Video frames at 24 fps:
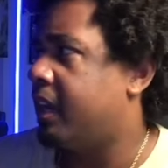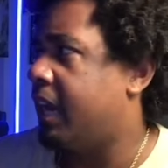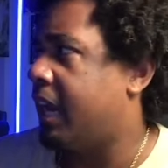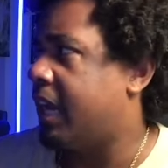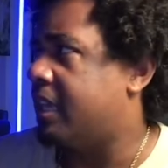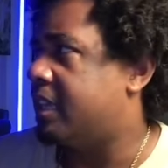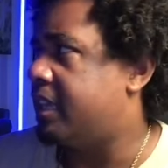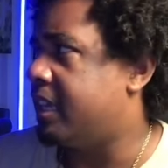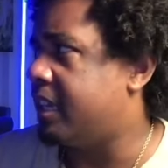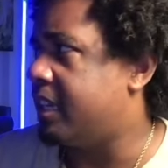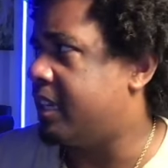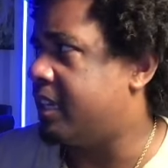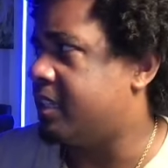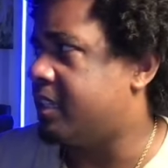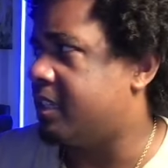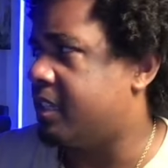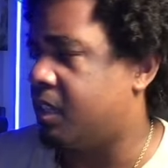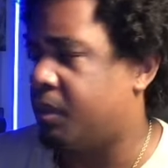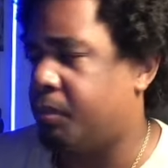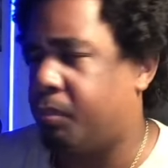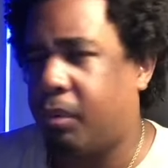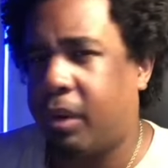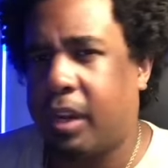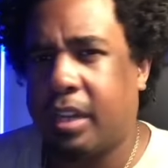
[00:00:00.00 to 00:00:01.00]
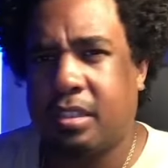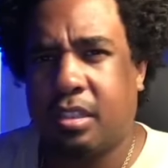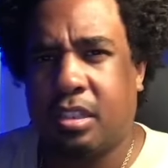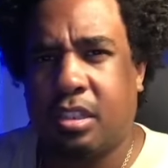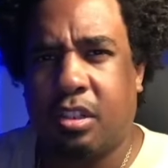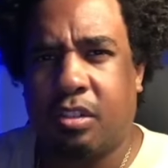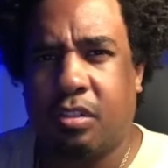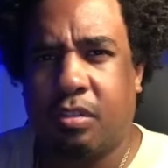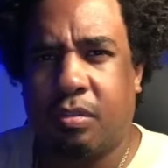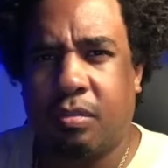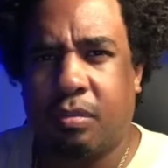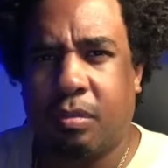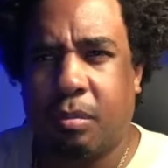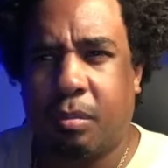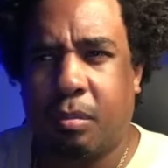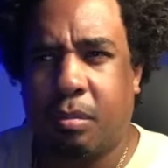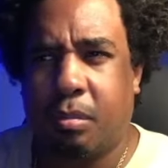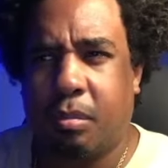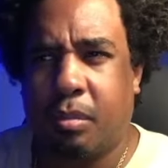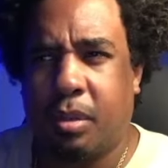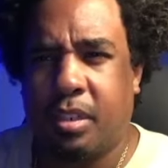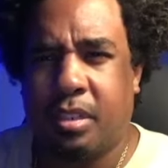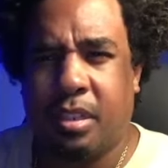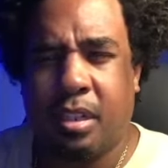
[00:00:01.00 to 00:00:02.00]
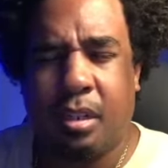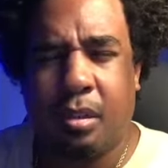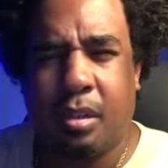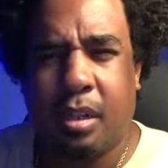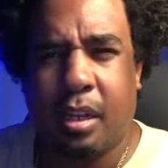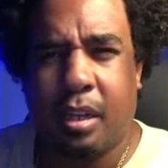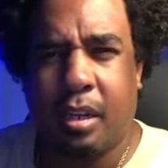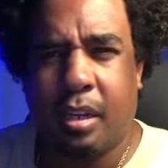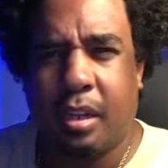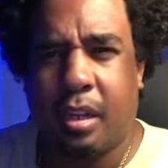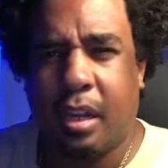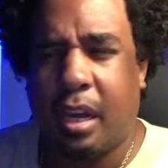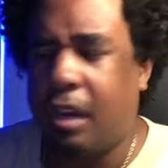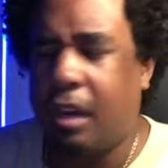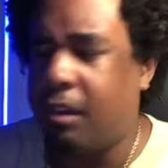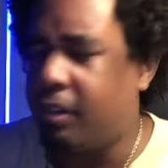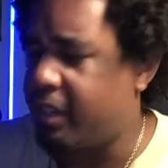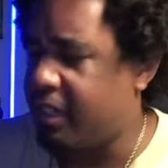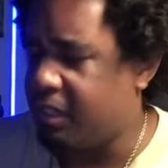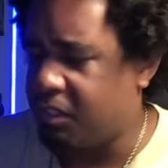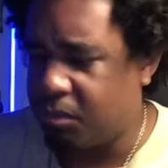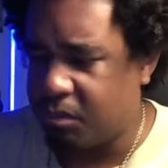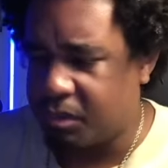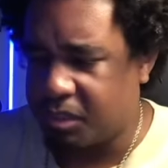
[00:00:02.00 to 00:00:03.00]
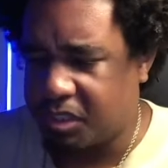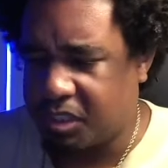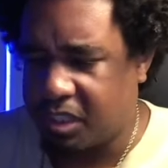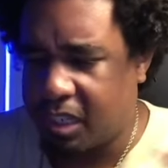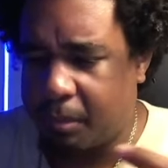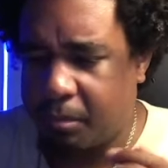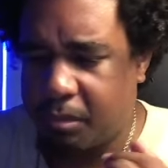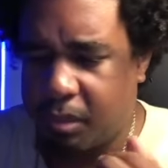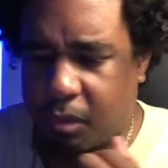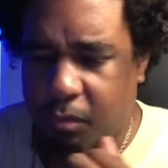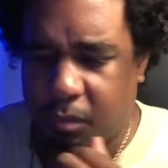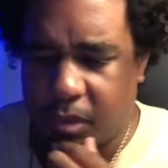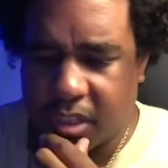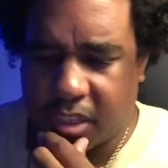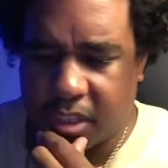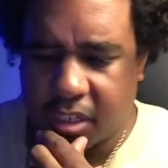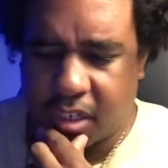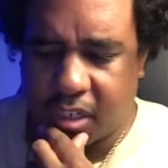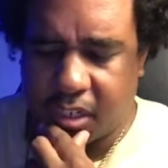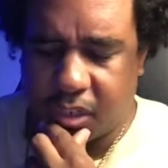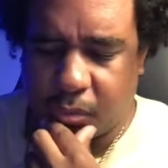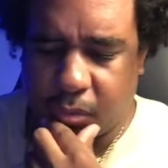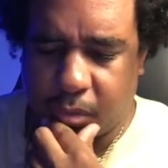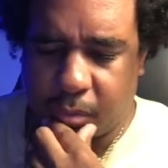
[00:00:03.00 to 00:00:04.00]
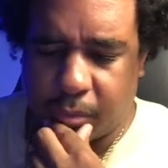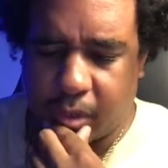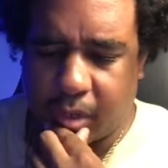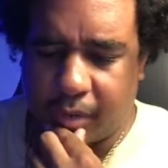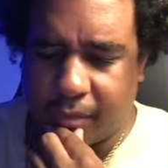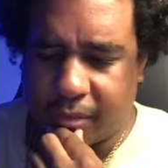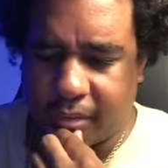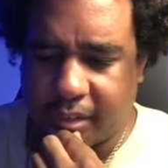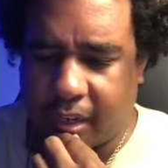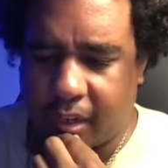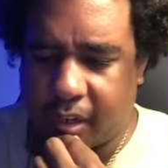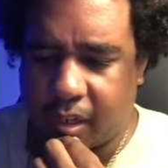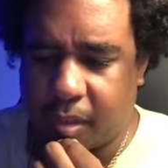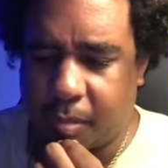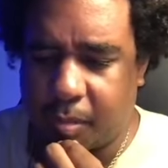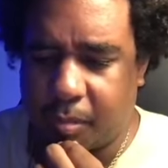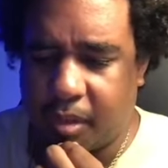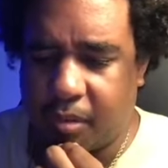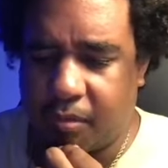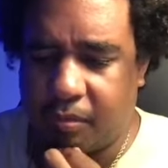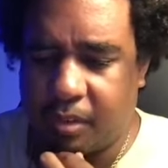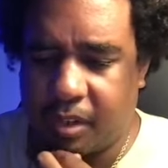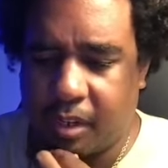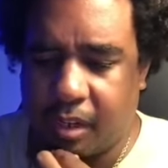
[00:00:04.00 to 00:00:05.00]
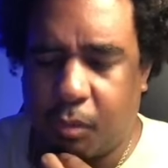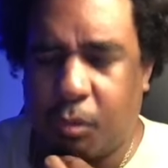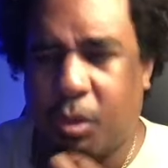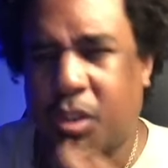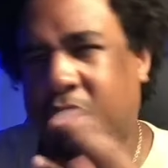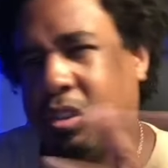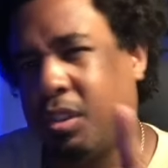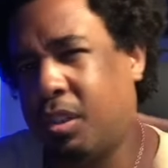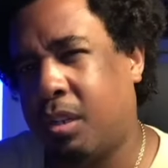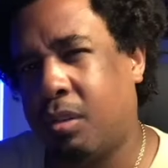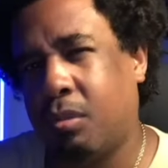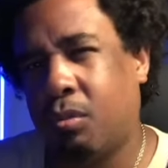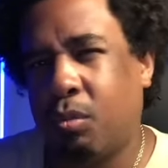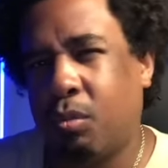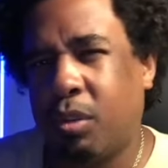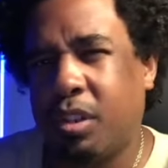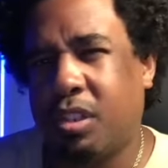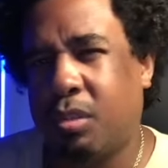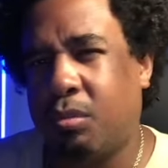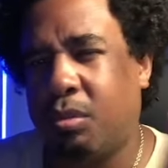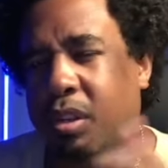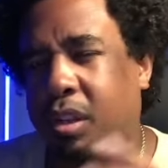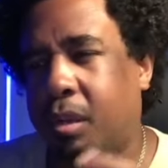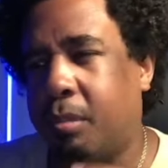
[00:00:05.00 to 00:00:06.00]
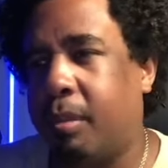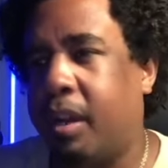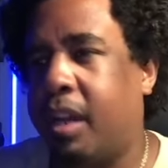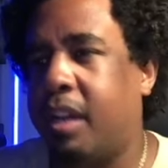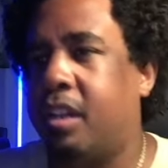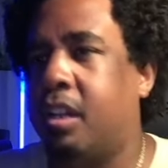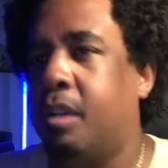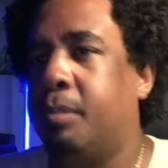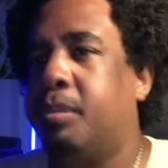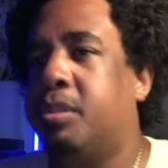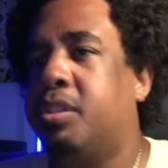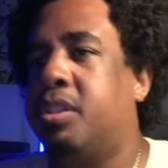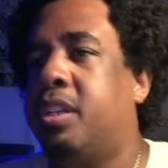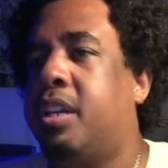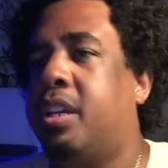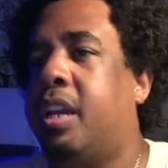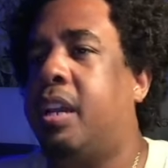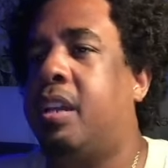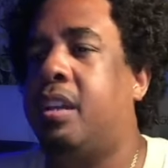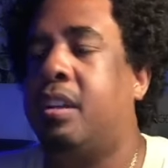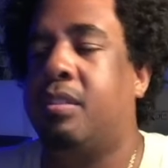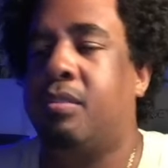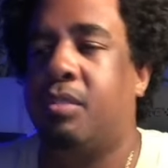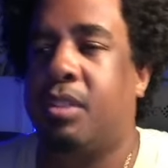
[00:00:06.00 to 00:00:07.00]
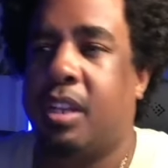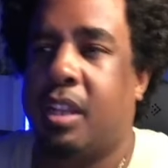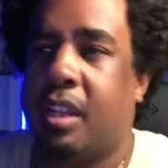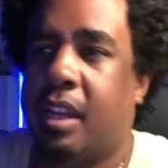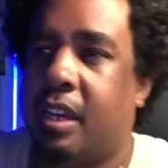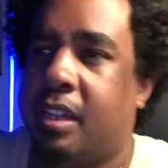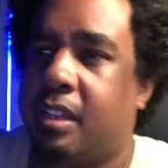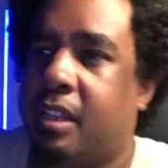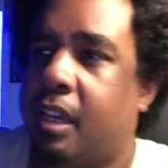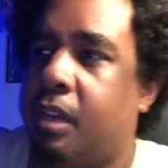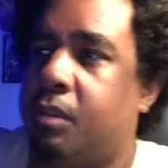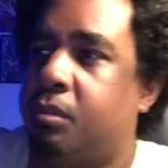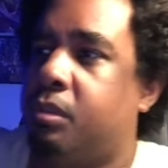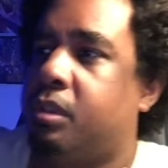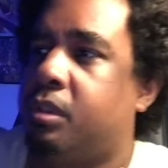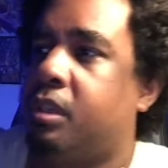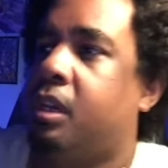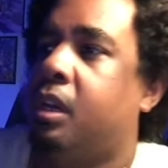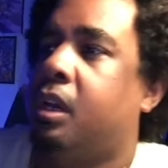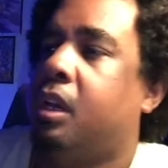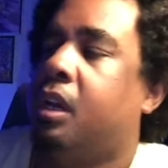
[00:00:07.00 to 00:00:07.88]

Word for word: I think he's in the process of isn't he like he's doing something with the other one, Marvel's Capcom Infinite, which wasn't really my cup of tea. I didn't really like that one.